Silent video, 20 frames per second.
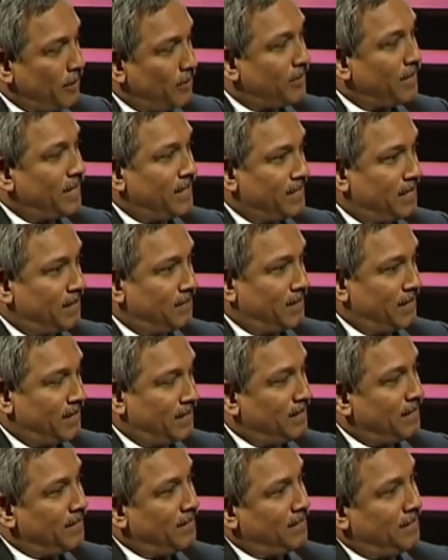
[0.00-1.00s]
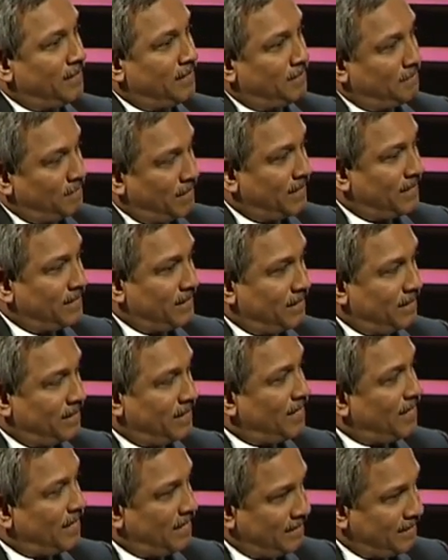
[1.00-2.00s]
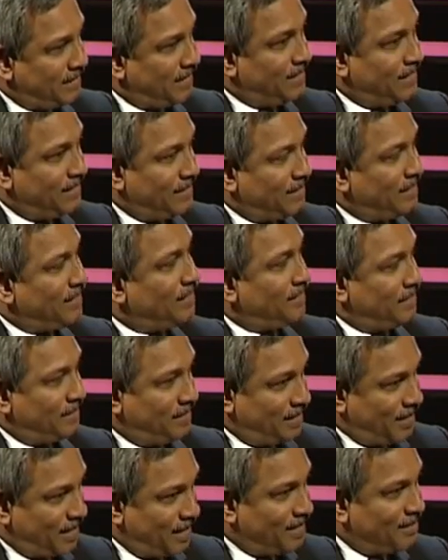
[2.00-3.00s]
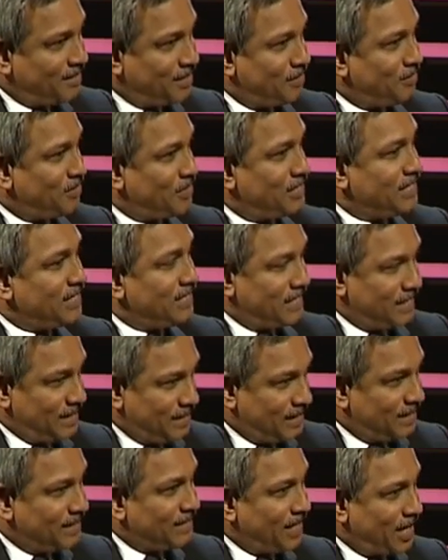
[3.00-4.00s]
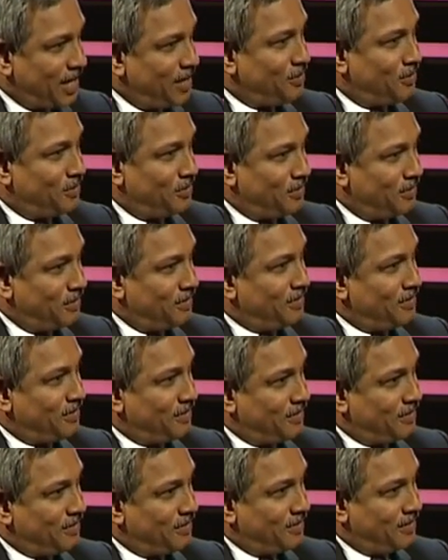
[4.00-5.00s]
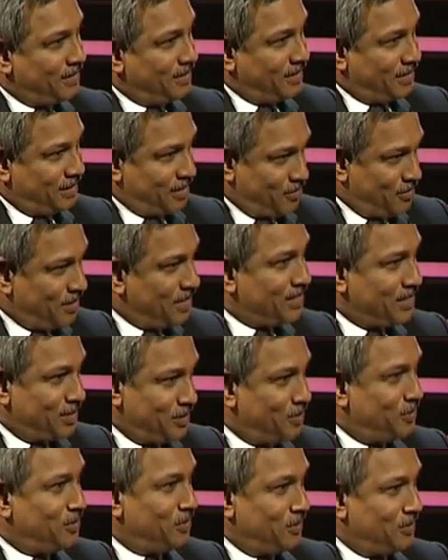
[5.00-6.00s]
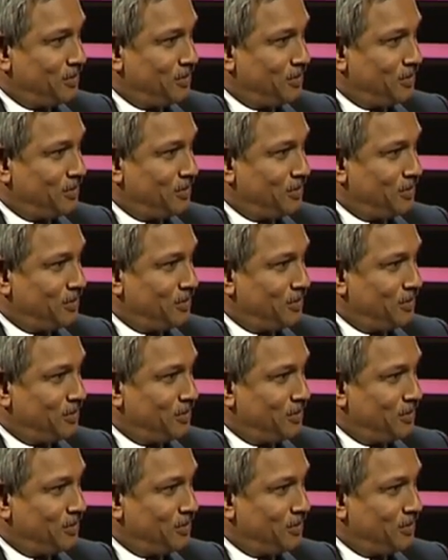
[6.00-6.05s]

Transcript: You can terminate. But I said the answer was yes and no. Now I say no.